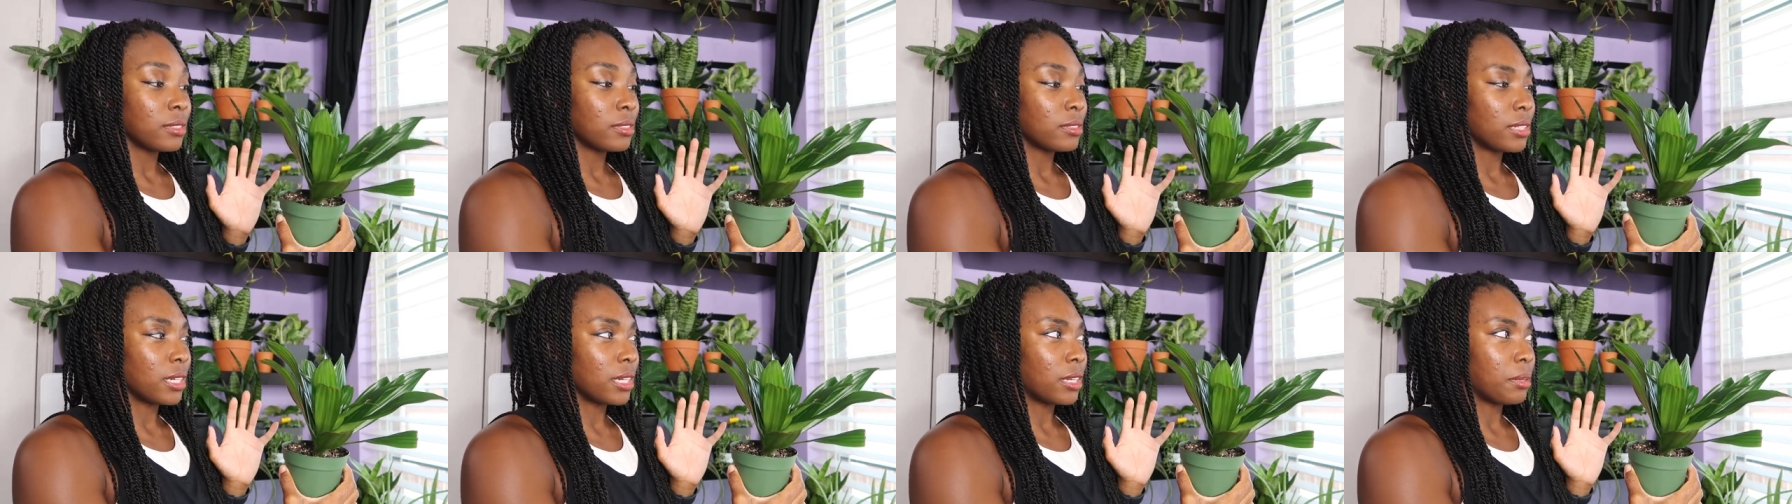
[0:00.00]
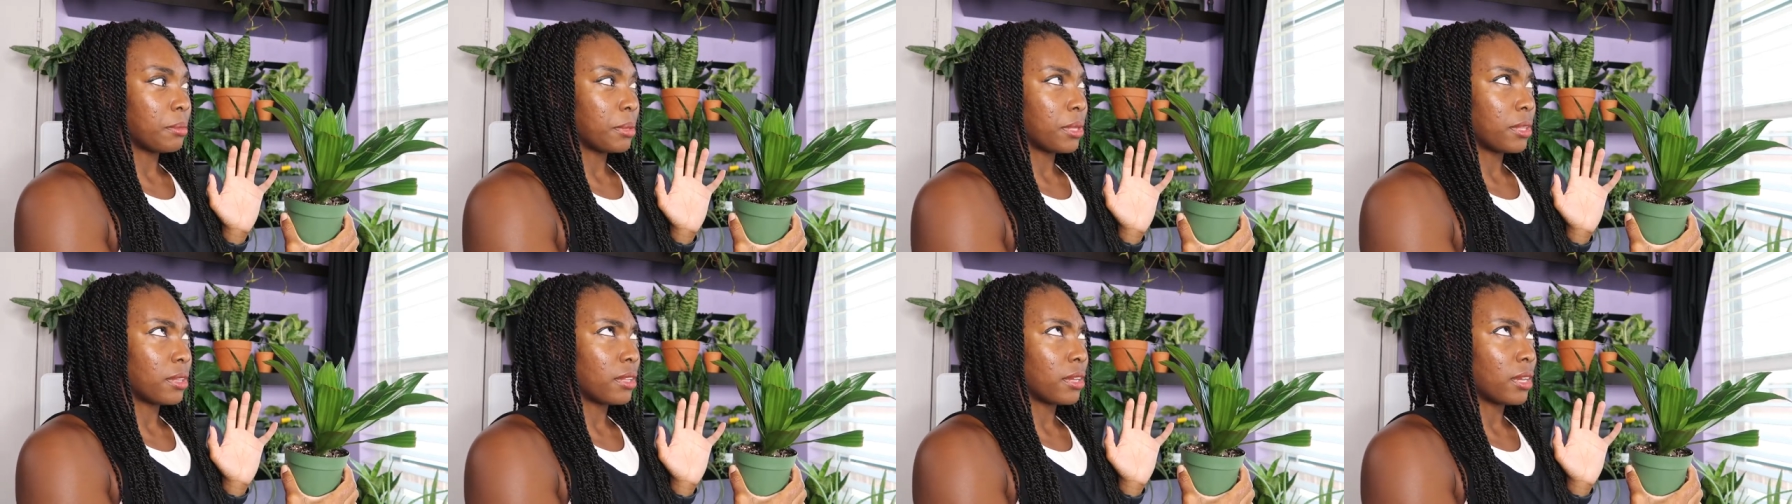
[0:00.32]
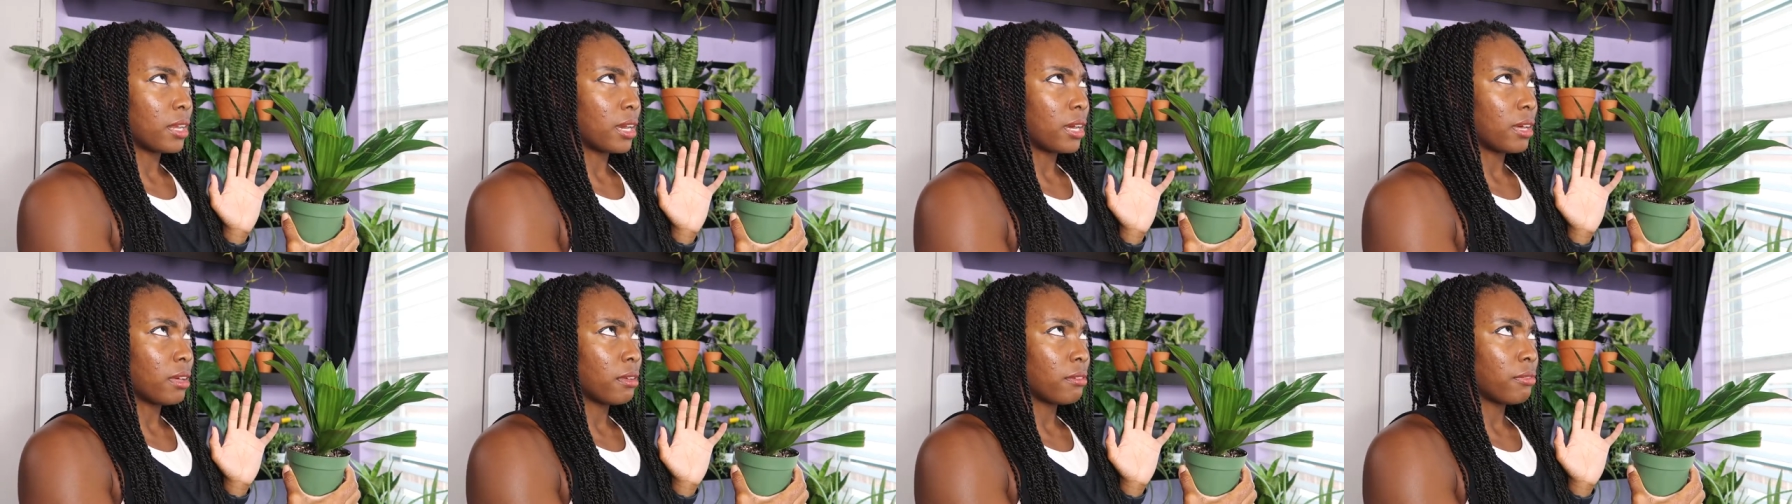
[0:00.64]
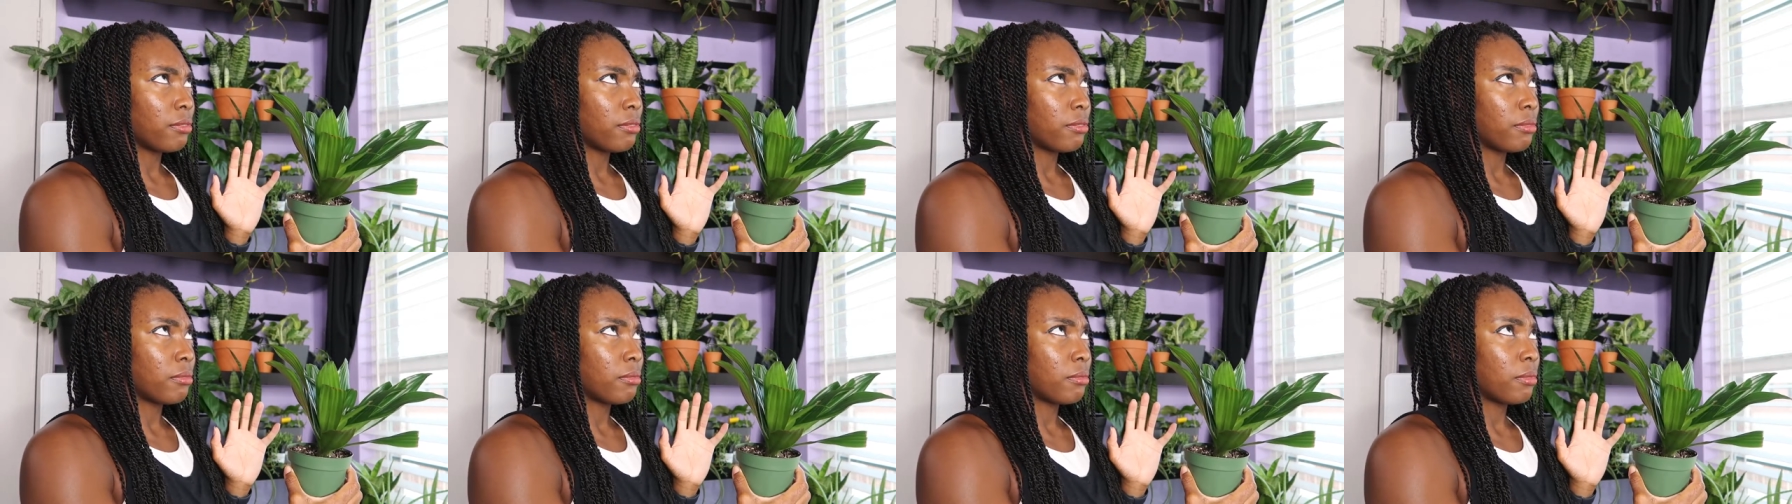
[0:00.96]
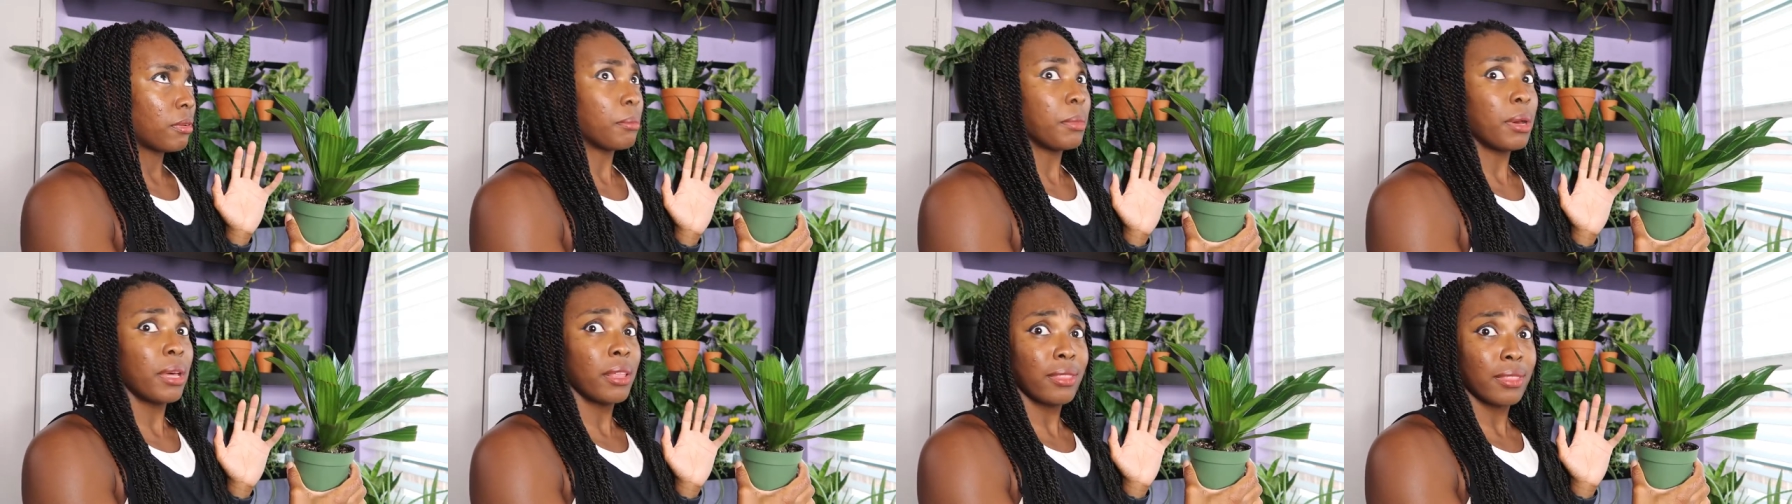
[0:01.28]
not a month and a half,
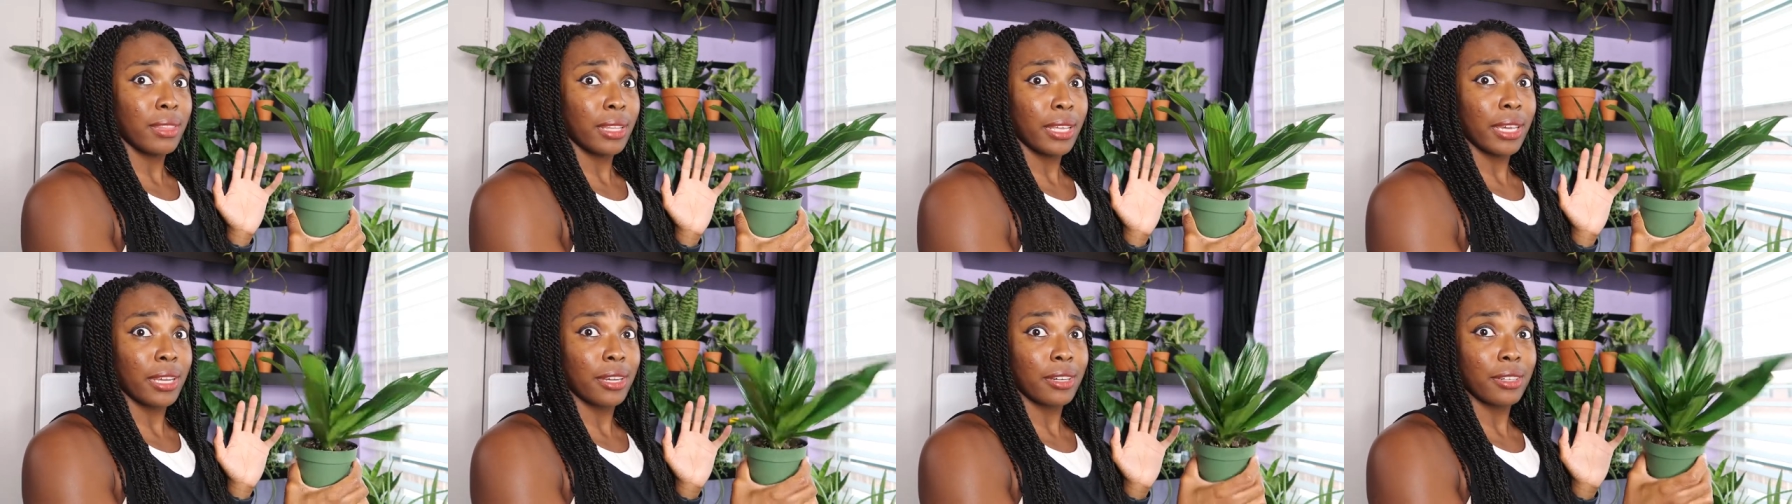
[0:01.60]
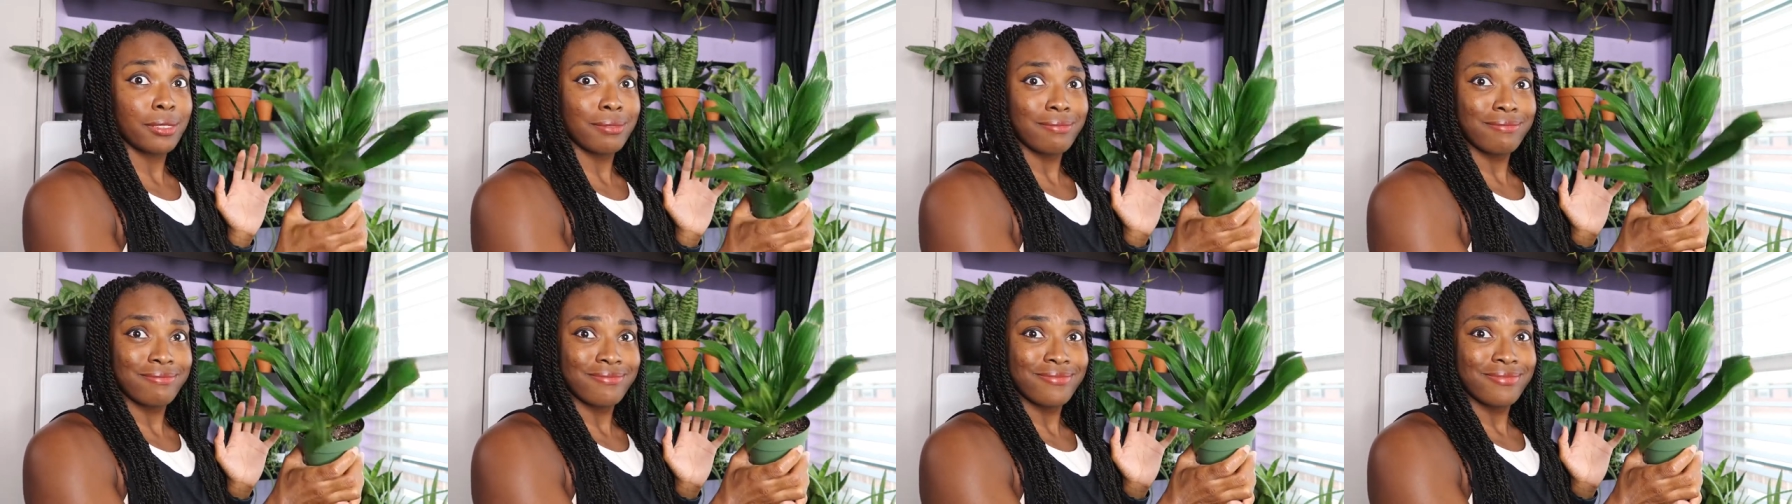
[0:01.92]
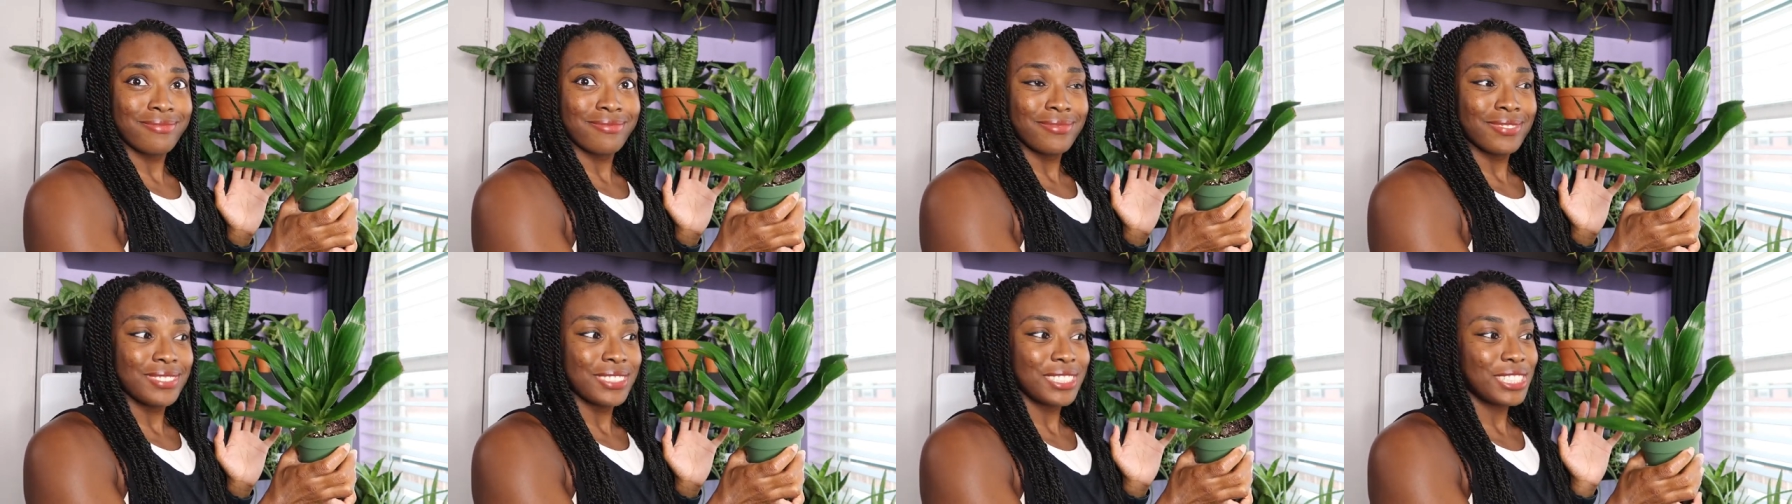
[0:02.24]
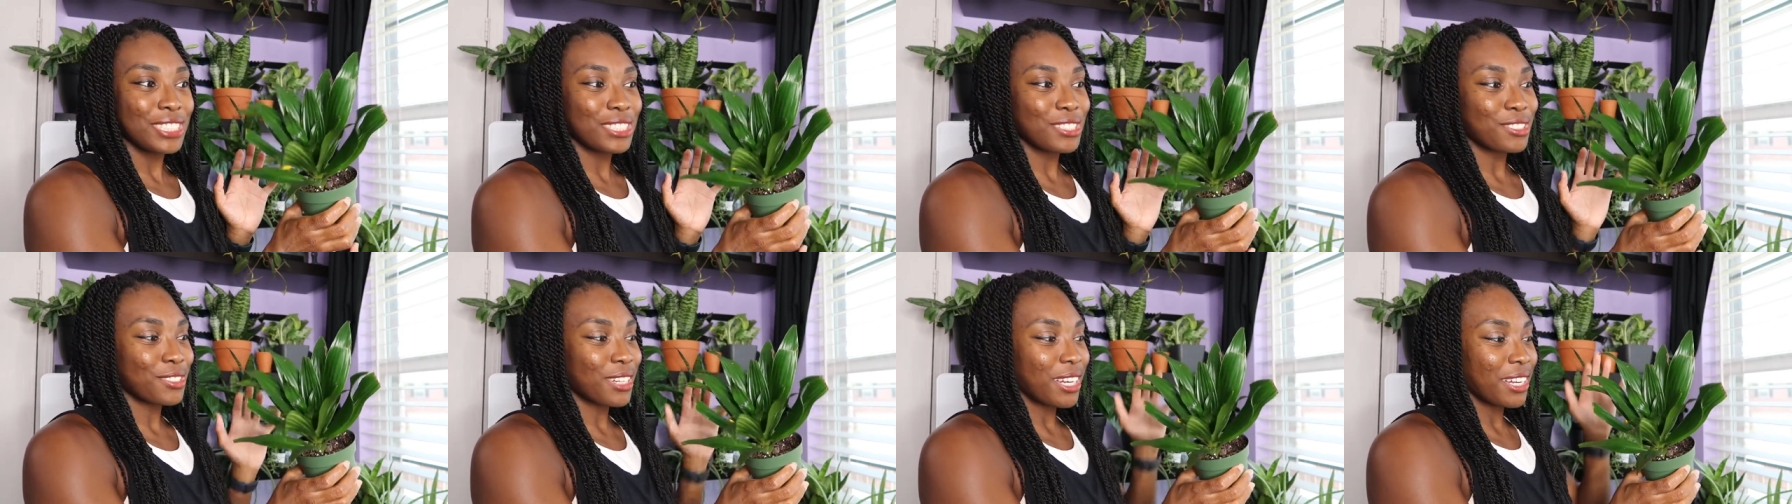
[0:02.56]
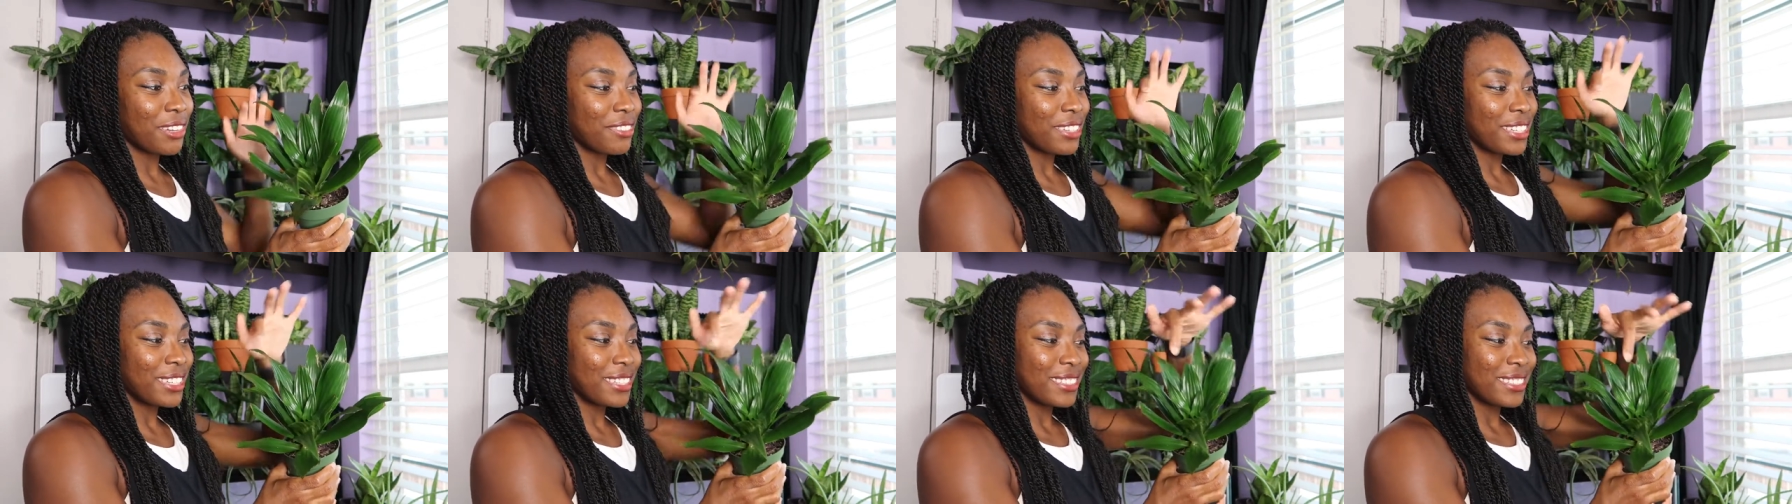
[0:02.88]
a month later, she's
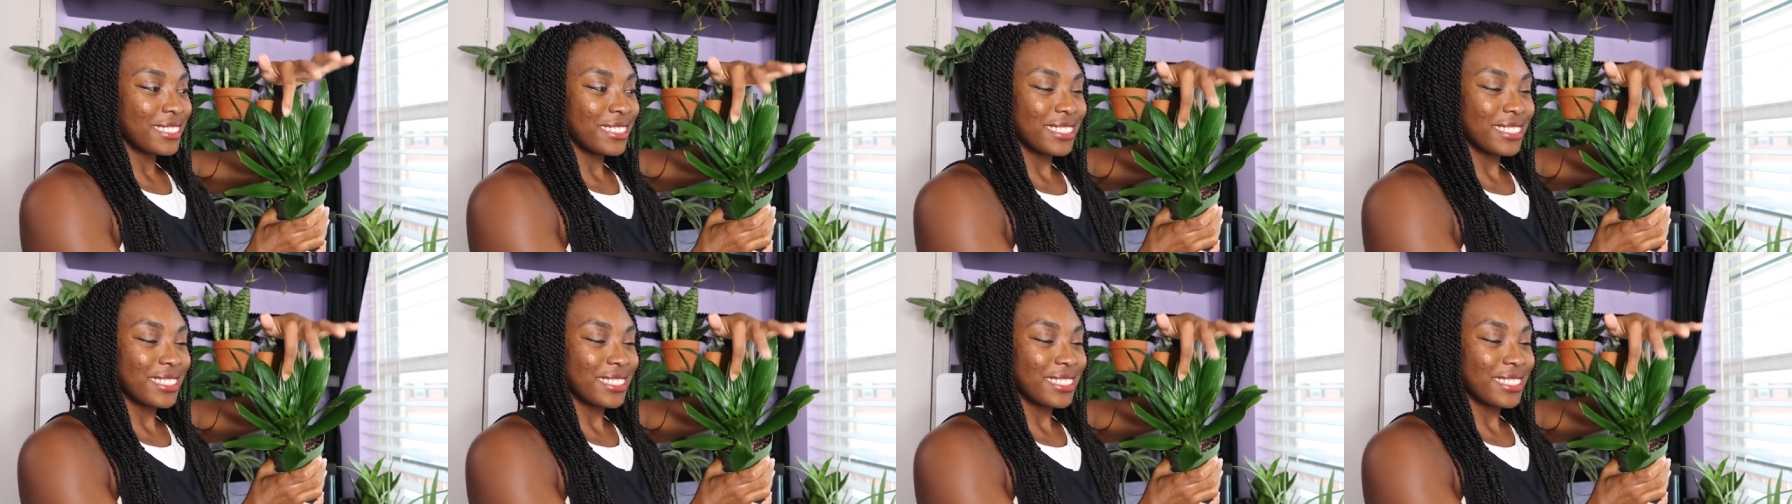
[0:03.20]
thriving.